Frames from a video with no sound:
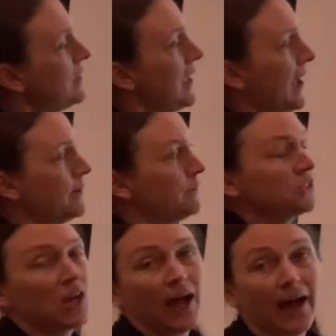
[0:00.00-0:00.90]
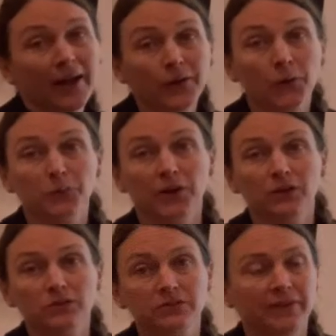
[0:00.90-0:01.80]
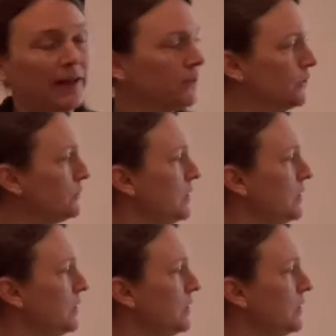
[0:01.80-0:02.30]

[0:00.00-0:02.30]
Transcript: at much higher Reynolds values.